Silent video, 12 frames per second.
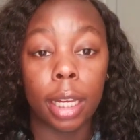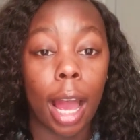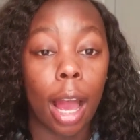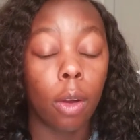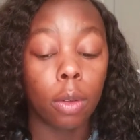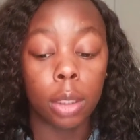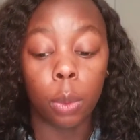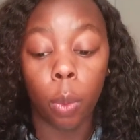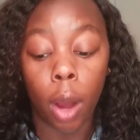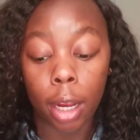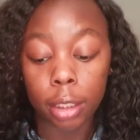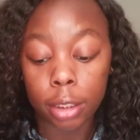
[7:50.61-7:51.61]
I only
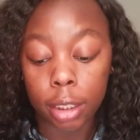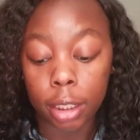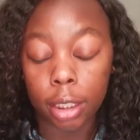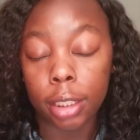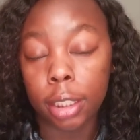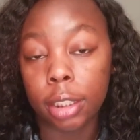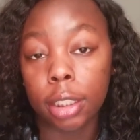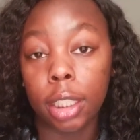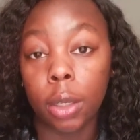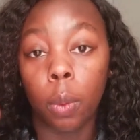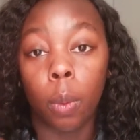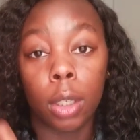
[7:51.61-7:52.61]
wash and condition it
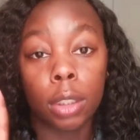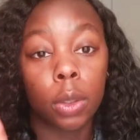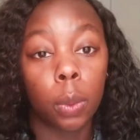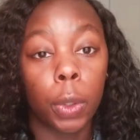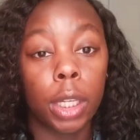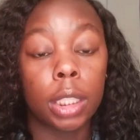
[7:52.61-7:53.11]
once a week.